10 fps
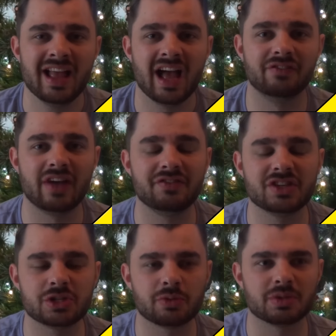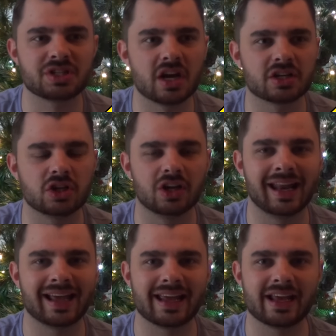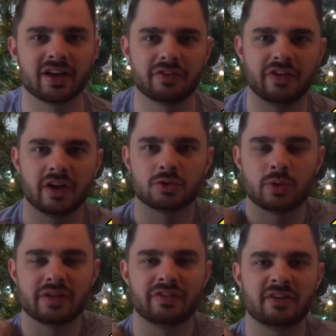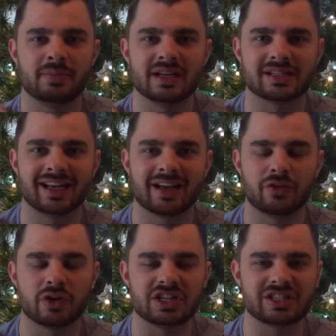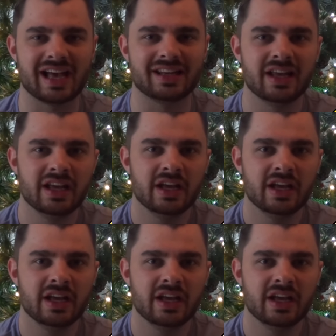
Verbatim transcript: and then this is when we start to look leggy, kind of final 25 minutes, like I've already said.